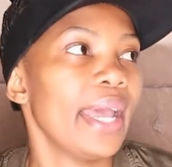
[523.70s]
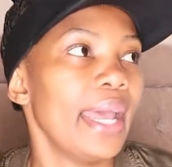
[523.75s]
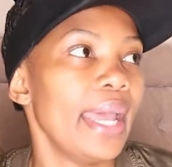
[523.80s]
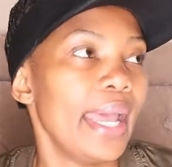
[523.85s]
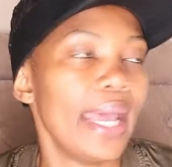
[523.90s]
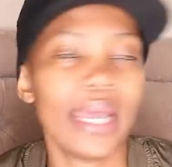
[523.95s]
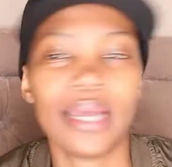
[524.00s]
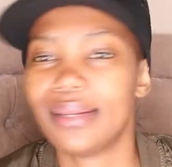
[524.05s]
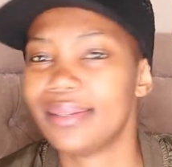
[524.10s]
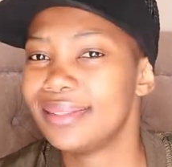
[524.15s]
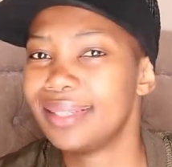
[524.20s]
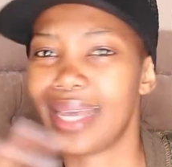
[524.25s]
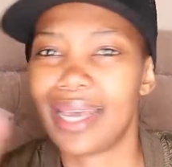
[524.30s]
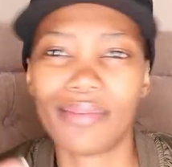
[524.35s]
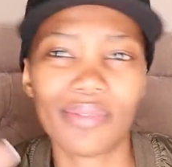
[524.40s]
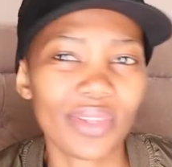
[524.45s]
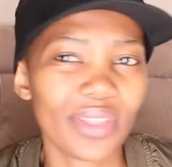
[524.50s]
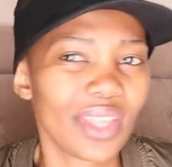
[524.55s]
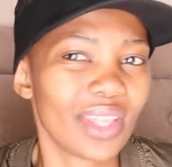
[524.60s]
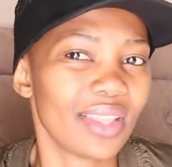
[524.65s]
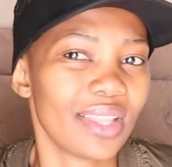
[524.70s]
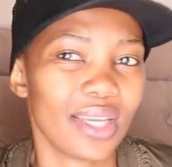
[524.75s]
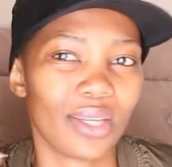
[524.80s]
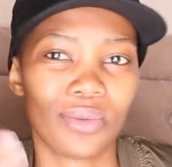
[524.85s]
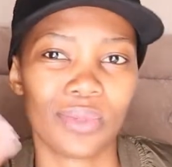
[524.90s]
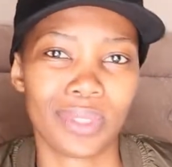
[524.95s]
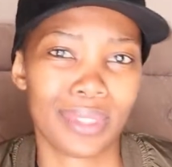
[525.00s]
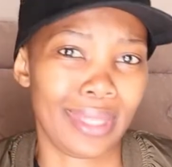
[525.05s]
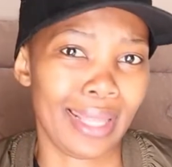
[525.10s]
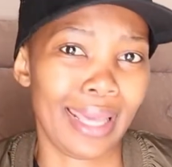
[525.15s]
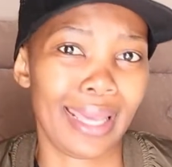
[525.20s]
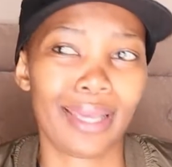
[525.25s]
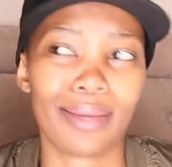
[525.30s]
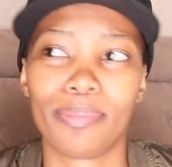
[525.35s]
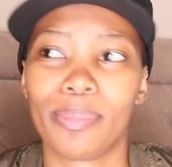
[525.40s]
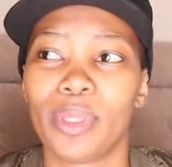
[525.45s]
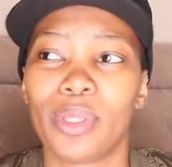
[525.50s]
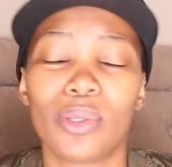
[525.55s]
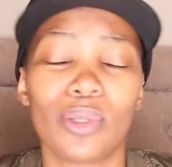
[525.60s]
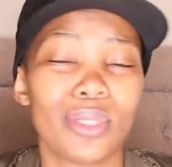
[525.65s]
and everything that was there
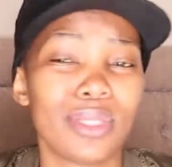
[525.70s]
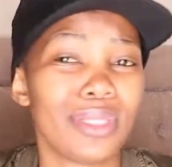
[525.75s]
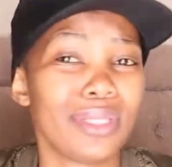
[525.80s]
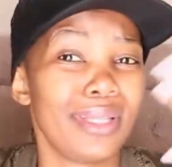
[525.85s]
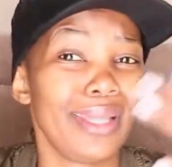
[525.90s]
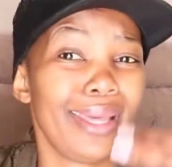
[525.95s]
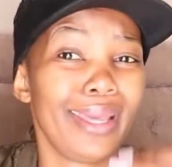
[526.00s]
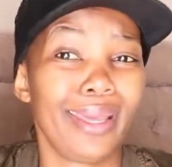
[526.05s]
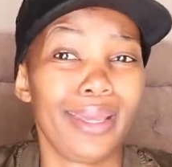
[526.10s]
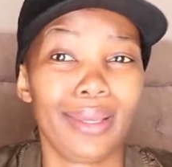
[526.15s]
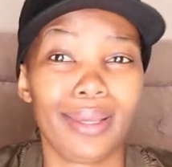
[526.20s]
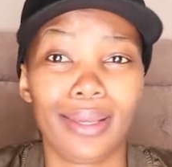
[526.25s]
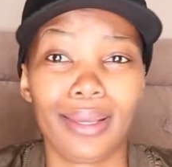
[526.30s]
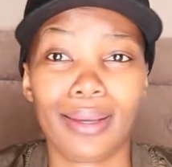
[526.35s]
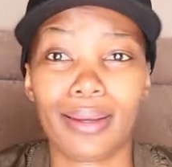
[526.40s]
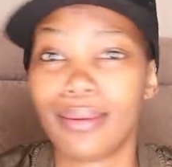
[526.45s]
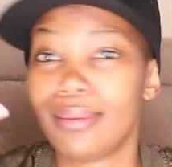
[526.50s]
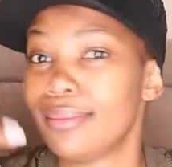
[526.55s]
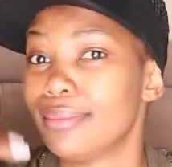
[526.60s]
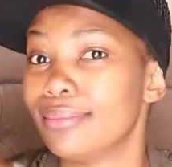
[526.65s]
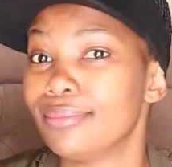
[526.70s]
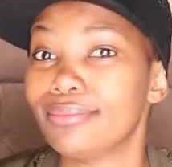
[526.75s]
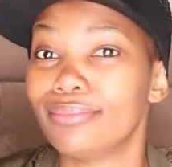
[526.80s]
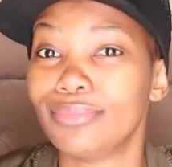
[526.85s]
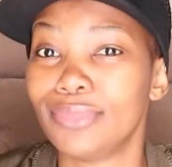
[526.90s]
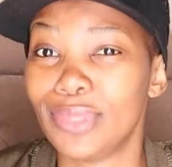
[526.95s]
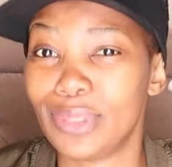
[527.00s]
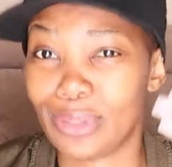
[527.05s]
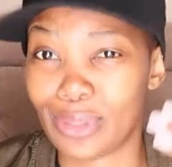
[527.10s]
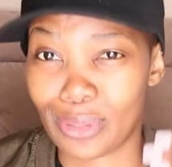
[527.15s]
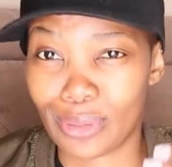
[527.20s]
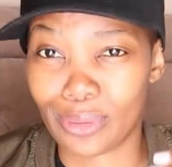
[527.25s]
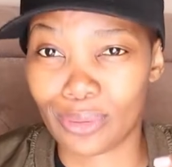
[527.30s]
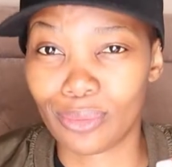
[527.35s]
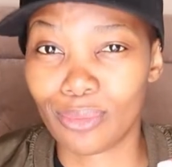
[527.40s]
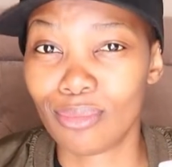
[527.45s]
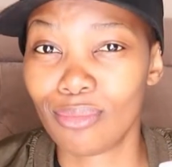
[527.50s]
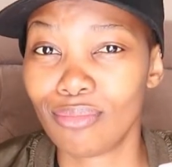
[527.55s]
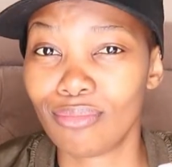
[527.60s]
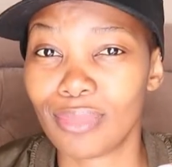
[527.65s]
because they, you know,
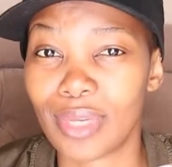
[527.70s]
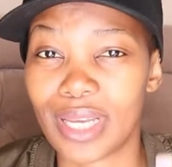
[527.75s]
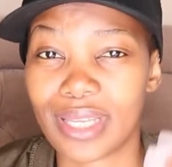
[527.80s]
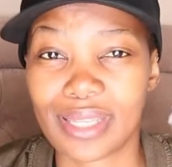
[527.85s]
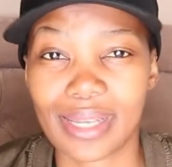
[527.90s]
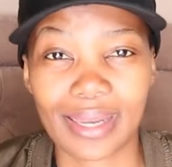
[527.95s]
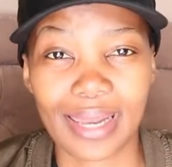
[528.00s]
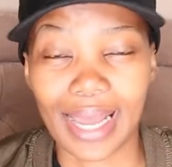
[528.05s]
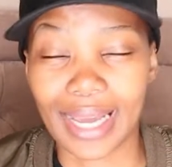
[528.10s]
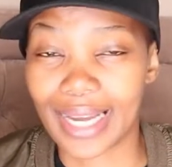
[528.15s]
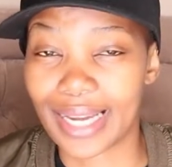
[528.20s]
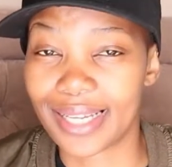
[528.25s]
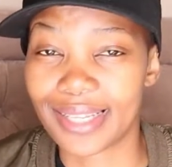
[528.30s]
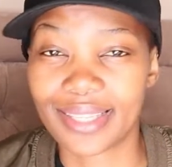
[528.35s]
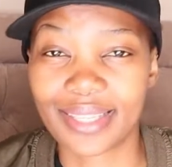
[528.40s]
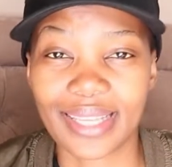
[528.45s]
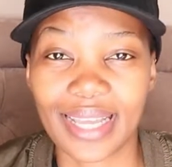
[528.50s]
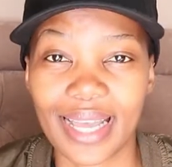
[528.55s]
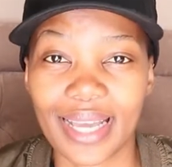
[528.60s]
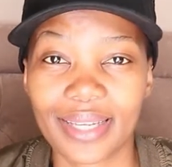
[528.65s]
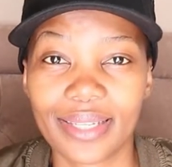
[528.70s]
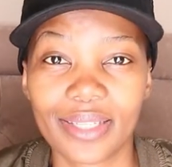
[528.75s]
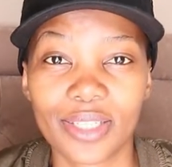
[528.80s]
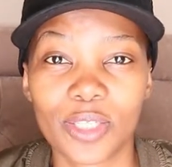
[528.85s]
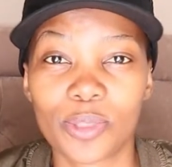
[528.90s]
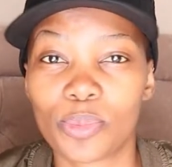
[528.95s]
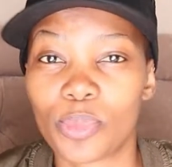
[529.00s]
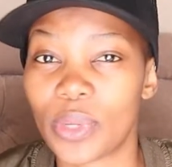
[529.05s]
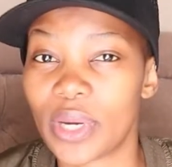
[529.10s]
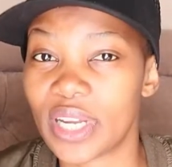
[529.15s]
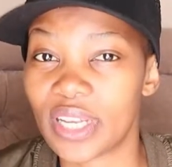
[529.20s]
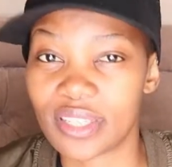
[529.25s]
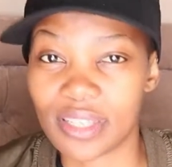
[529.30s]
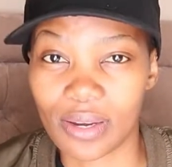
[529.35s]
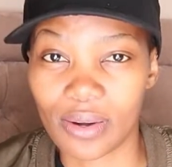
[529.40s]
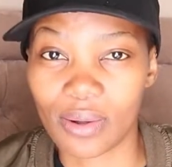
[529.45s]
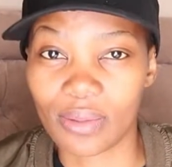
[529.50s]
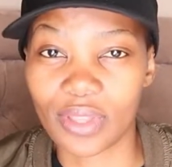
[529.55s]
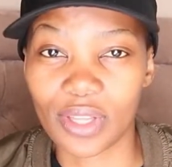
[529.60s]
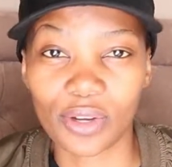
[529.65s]
as like I said, spring is
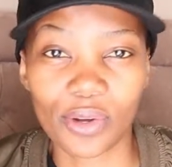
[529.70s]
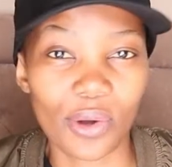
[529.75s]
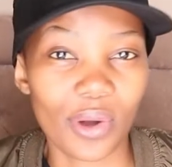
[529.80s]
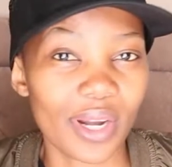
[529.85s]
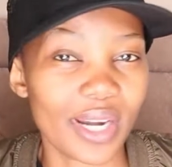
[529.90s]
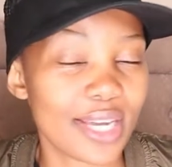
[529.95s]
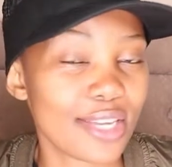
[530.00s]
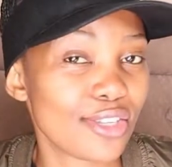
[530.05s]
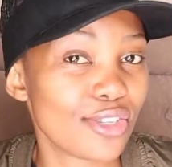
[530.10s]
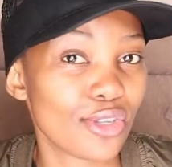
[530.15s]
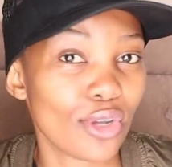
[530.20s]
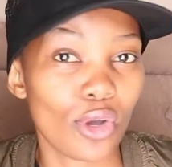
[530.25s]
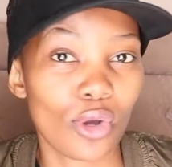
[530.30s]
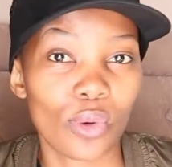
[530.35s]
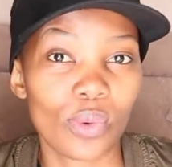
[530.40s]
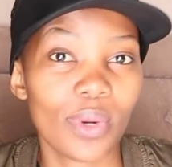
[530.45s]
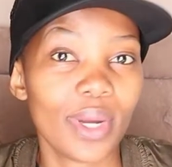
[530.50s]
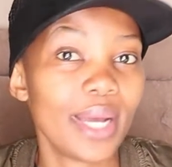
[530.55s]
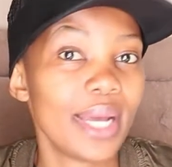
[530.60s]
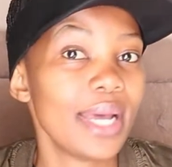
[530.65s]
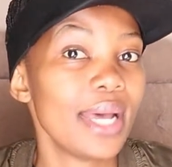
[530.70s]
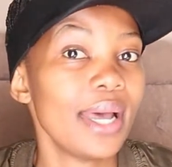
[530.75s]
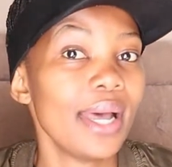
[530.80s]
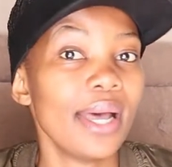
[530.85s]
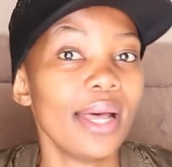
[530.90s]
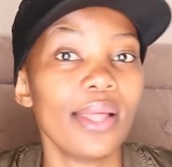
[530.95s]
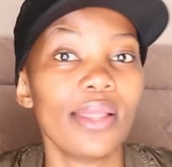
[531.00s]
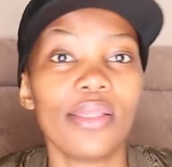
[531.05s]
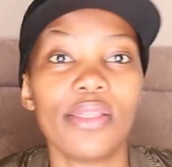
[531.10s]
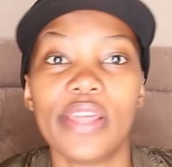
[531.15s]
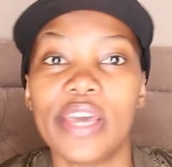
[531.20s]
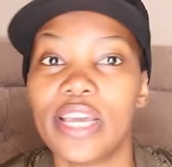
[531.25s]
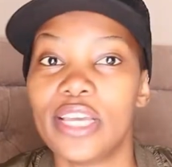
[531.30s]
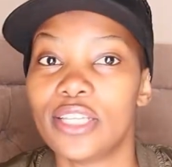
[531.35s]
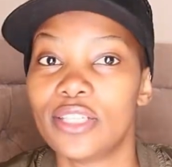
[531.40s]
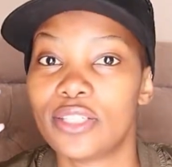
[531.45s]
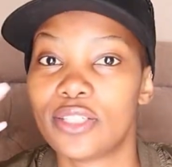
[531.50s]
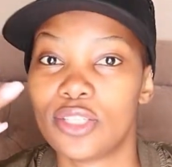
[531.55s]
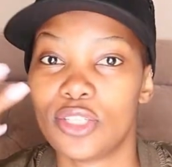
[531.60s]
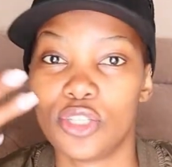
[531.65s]
around the corner so
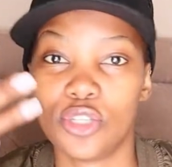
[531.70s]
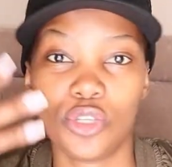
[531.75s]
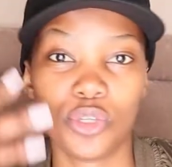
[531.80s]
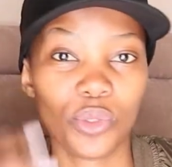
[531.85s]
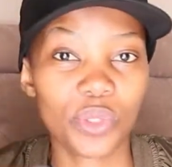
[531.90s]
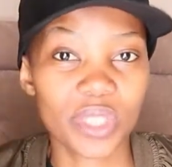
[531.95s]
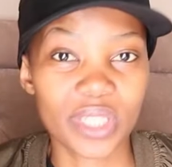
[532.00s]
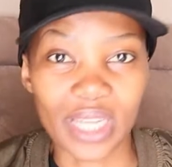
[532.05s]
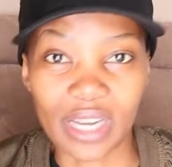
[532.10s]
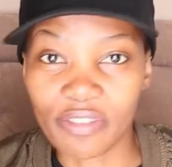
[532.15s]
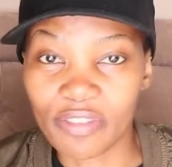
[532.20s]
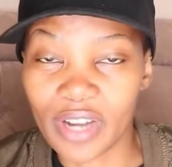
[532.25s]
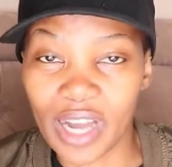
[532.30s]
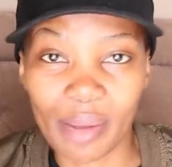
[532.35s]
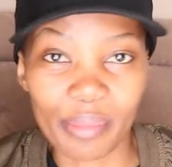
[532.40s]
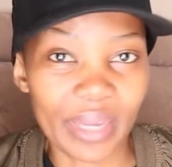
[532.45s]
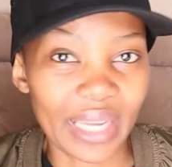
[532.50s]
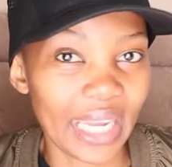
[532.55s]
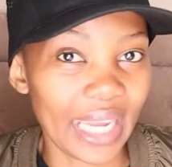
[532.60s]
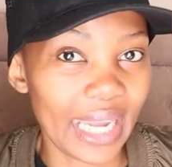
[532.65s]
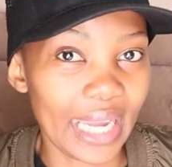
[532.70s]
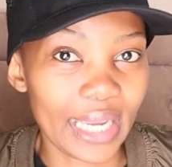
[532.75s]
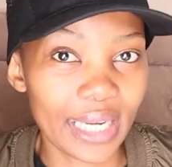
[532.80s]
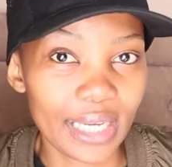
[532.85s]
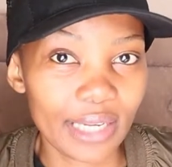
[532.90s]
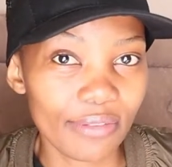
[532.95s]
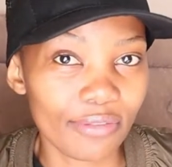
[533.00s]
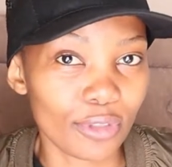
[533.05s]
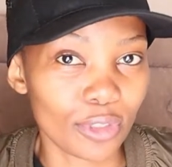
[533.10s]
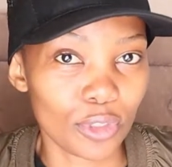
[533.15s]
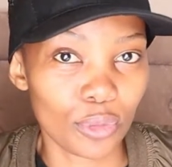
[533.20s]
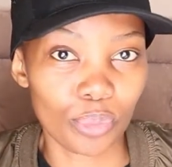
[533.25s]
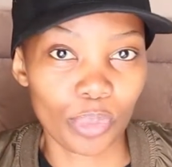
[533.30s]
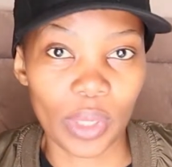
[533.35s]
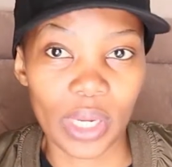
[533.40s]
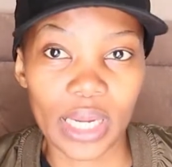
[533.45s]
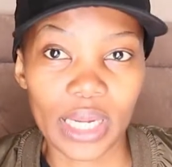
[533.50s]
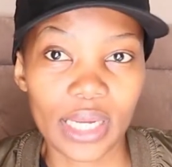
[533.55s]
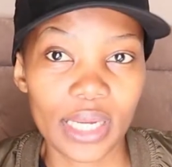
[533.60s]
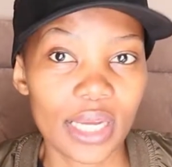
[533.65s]
there's new stuff coming in for
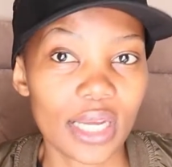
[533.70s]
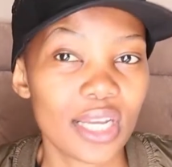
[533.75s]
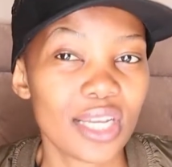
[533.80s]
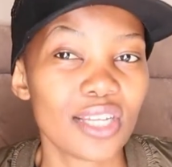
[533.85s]
spring.